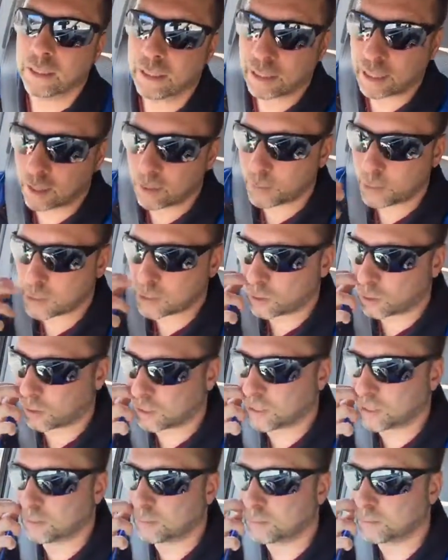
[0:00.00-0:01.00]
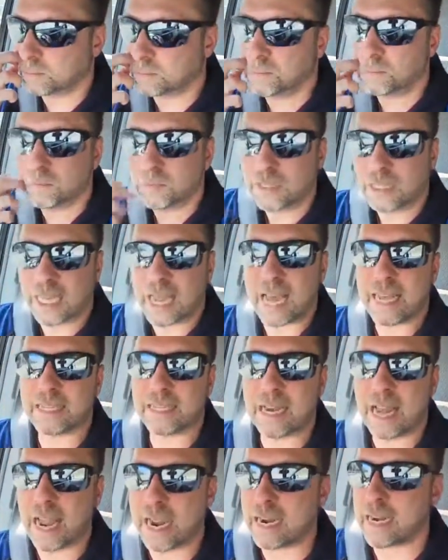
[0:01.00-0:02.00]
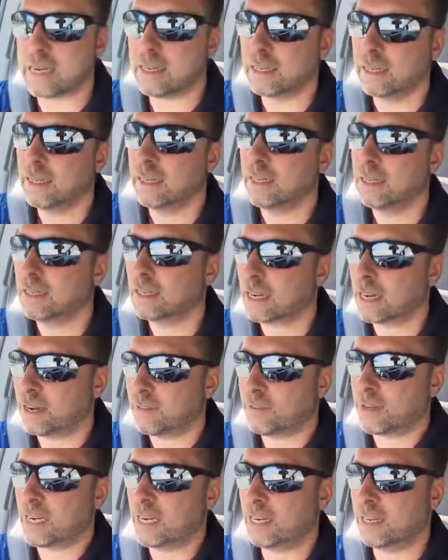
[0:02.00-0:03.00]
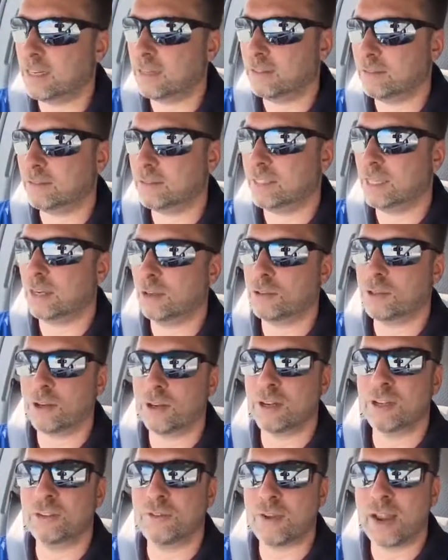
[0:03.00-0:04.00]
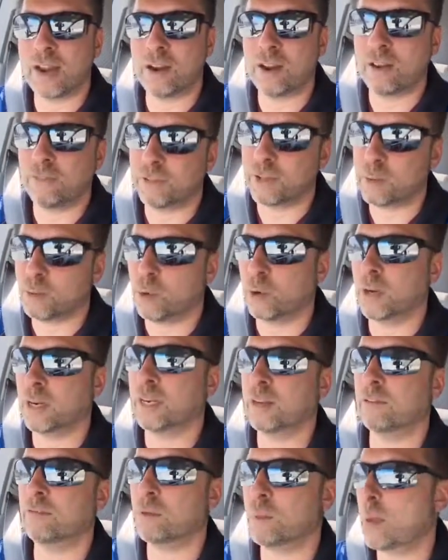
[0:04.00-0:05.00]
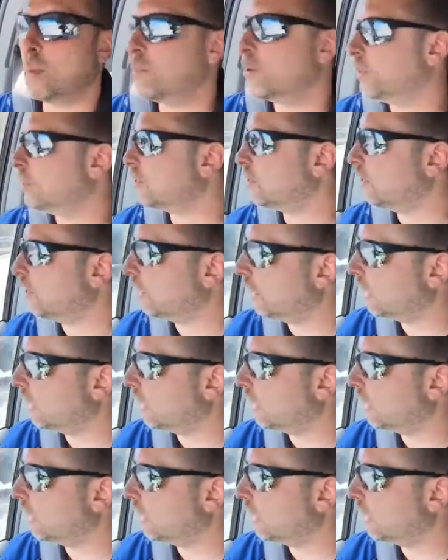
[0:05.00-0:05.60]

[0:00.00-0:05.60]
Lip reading: You know, we told him last night that if he didn't, you know, turn his fan off in the morning and remember to turn the